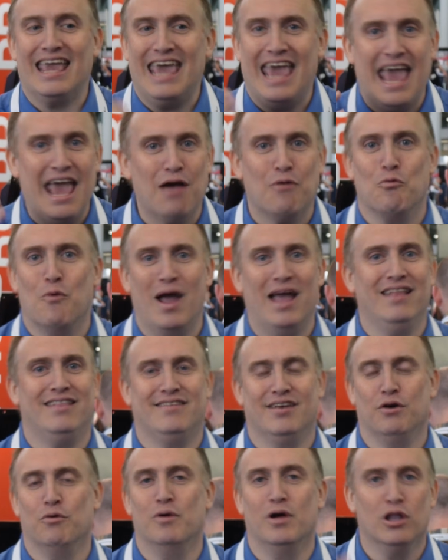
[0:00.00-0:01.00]
can't wait
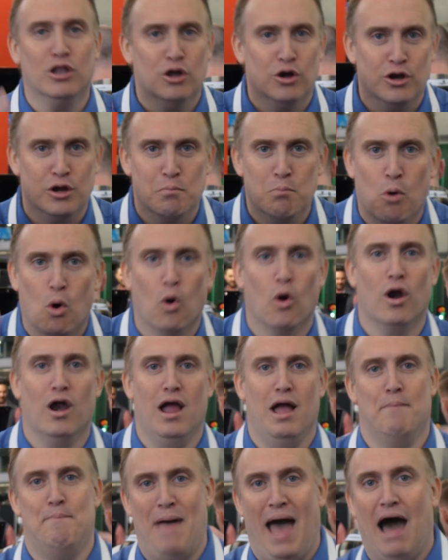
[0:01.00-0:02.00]
till we'll learn more
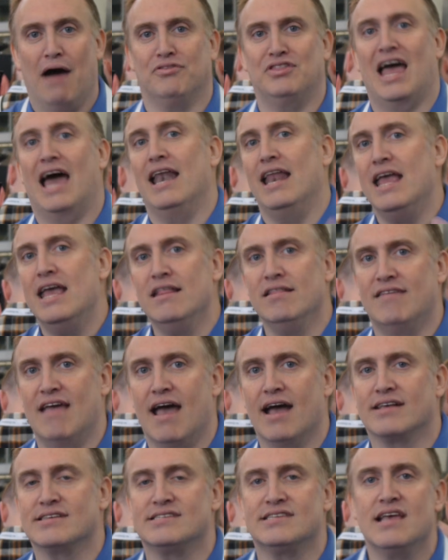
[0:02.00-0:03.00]
about that
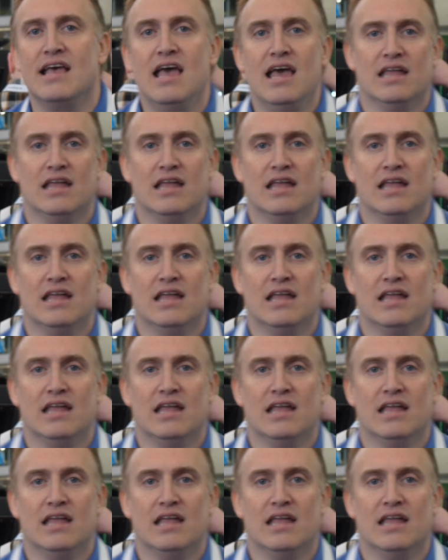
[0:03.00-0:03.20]
index,